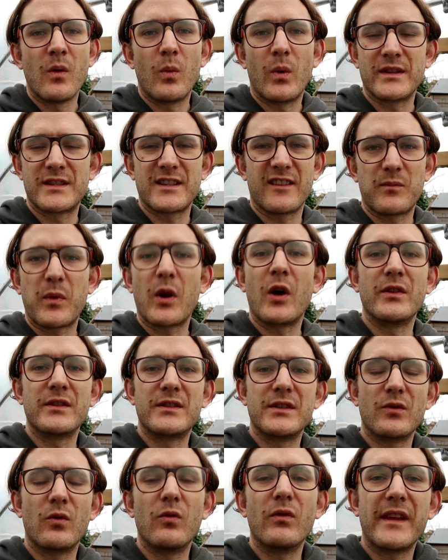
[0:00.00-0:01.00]
once I've
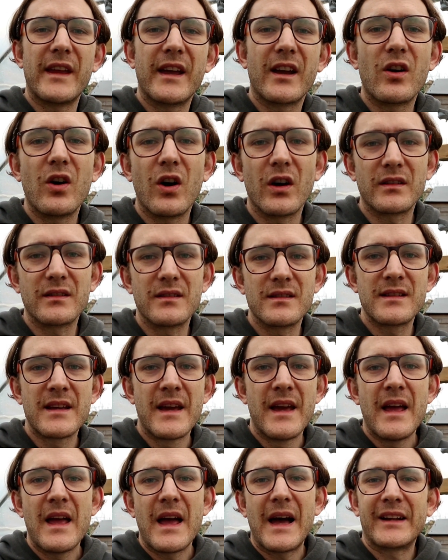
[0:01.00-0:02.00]
planted all the egg cartons,
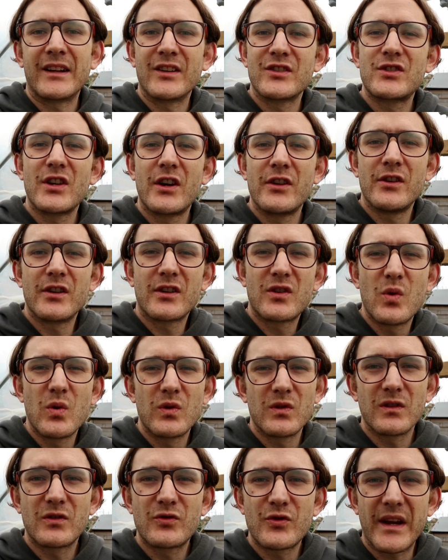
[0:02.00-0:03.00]
and I'll show you a cool
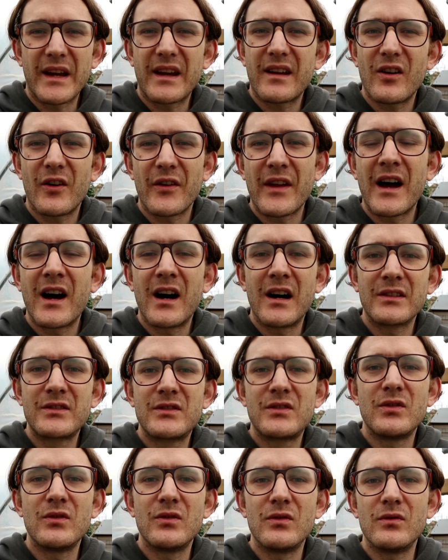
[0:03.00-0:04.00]
little trick on how
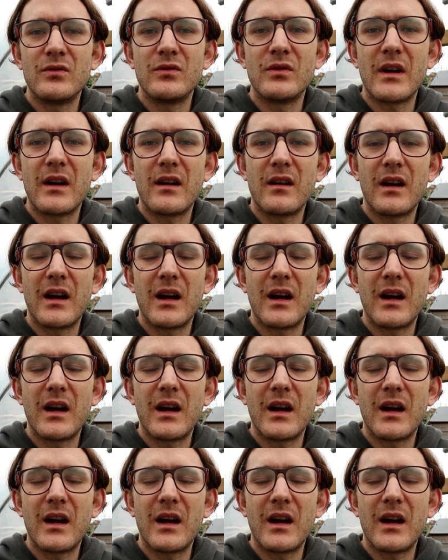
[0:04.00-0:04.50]
to